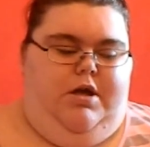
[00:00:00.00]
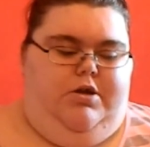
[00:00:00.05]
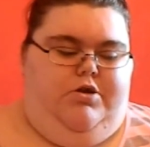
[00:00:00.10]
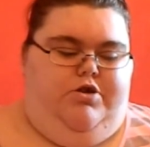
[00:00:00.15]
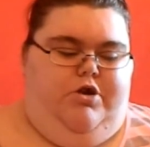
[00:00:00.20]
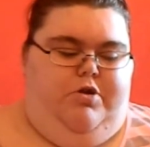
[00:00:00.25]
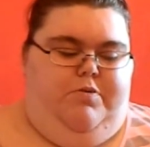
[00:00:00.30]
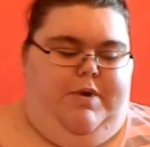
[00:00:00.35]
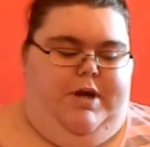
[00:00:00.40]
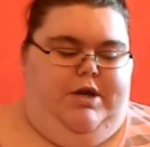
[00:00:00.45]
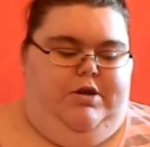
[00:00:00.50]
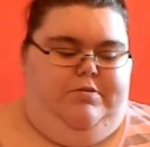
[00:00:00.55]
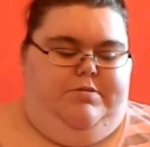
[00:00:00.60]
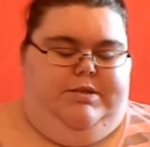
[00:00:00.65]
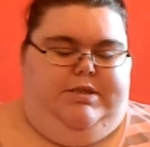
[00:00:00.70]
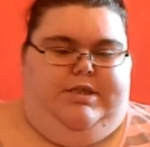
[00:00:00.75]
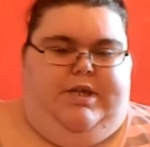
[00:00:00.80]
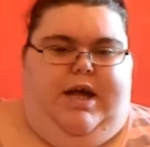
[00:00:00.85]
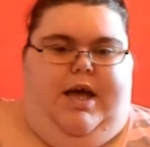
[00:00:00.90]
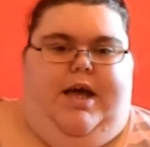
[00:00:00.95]
So he went
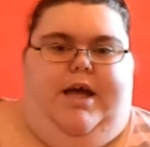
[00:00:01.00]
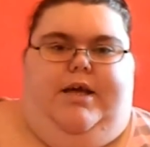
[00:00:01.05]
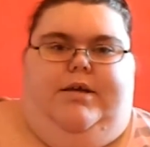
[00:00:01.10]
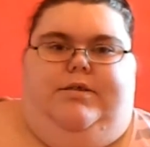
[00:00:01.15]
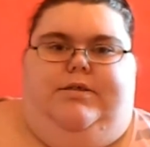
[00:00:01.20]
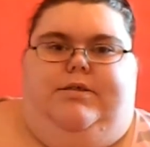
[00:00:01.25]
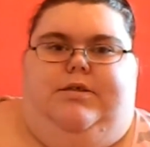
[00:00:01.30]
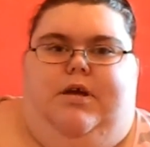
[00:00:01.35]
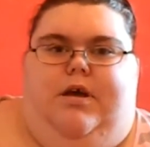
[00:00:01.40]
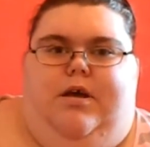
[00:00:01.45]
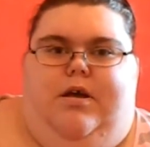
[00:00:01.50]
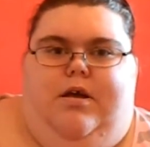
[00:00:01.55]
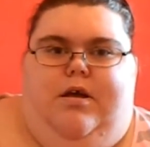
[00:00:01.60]
upstairs